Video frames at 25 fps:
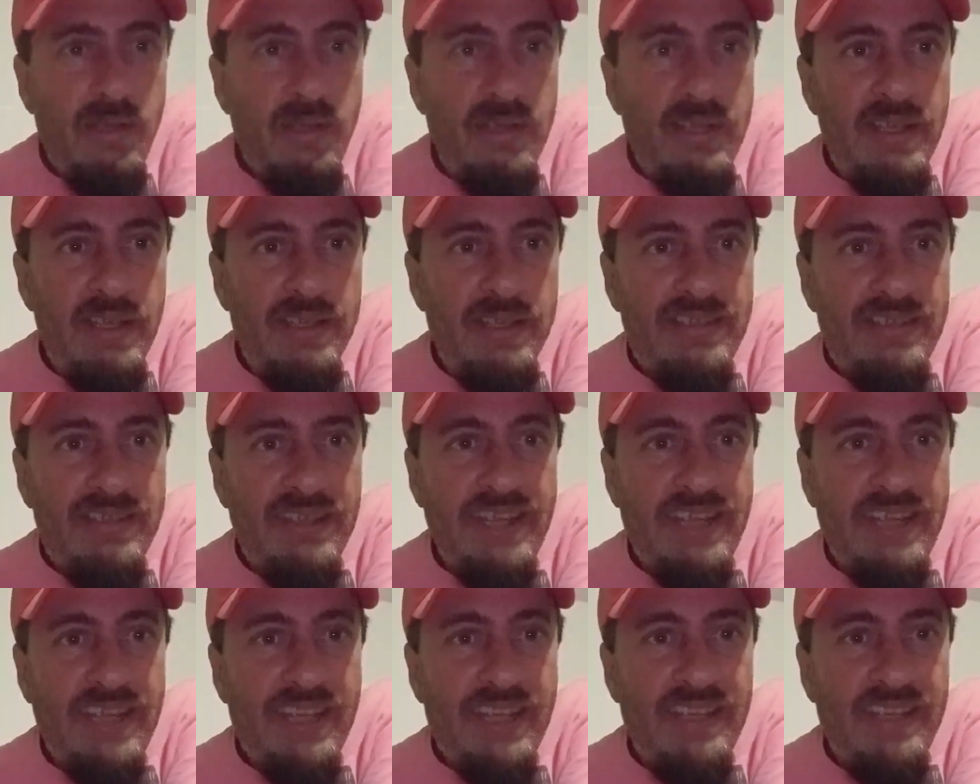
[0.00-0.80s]
It's
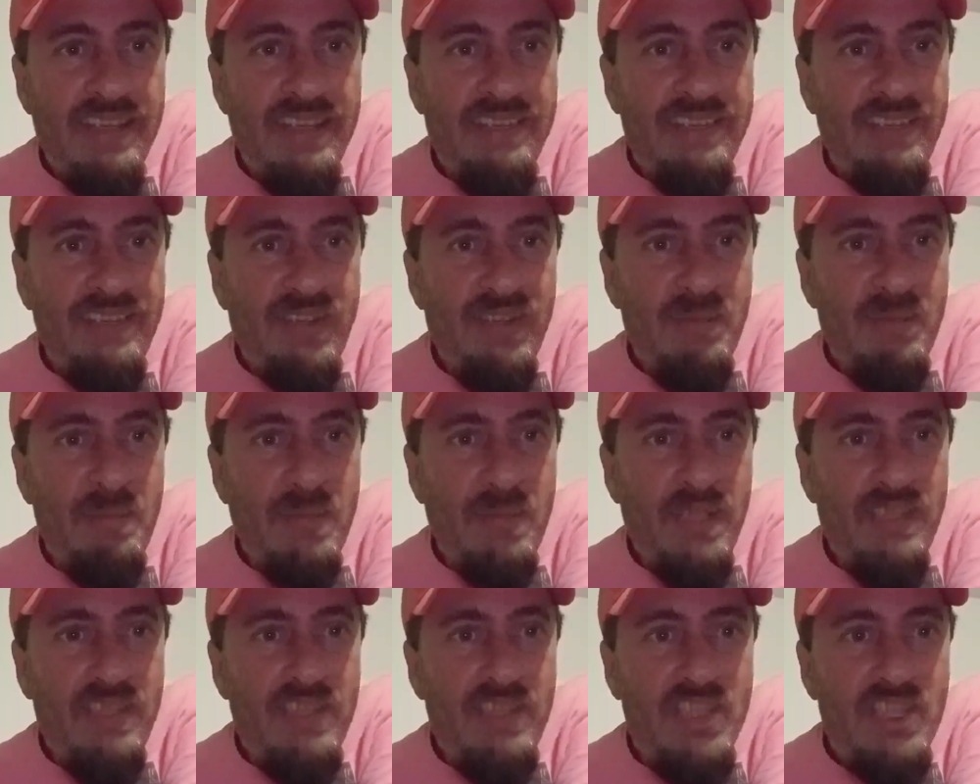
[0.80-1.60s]
in England, so it'd
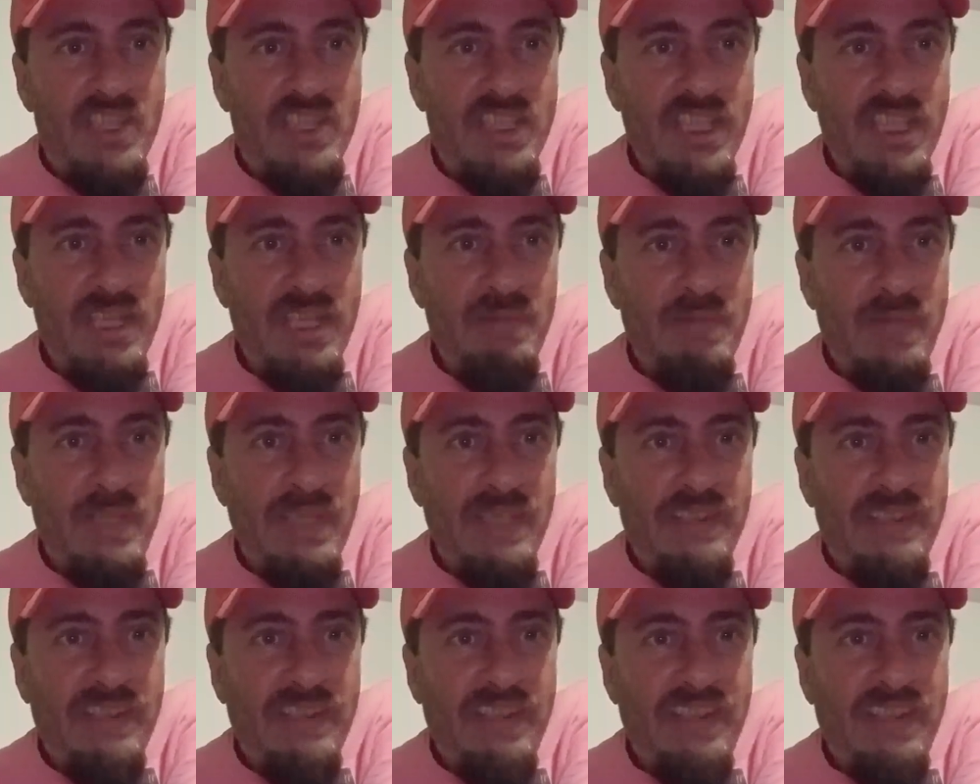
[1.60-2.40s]
be shit
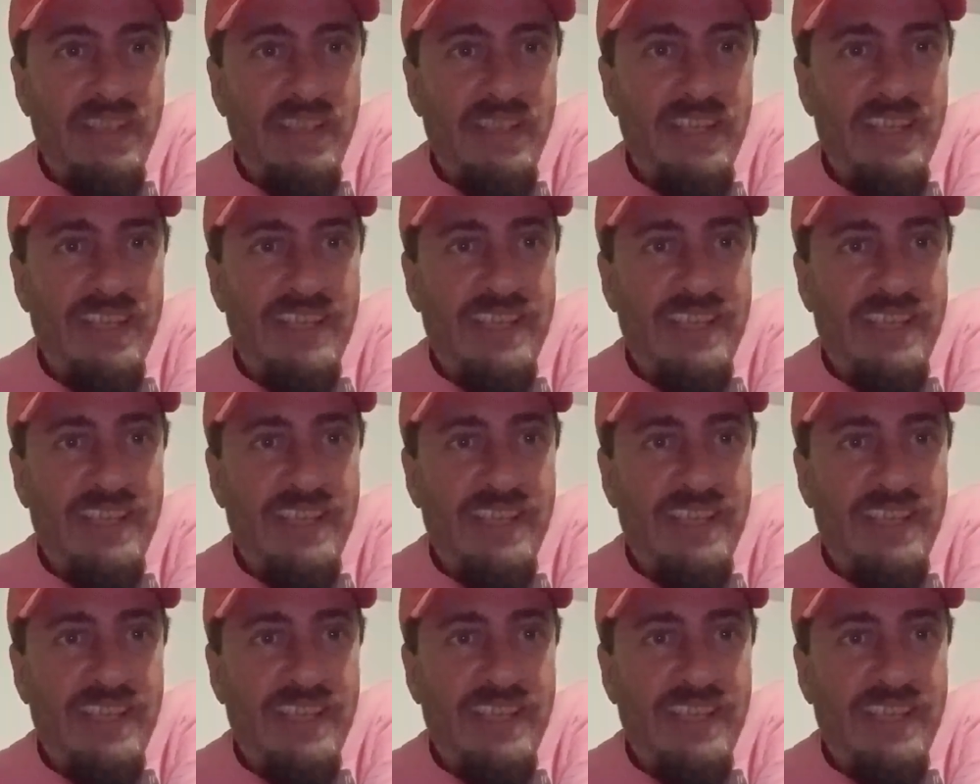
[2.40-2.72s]
being in a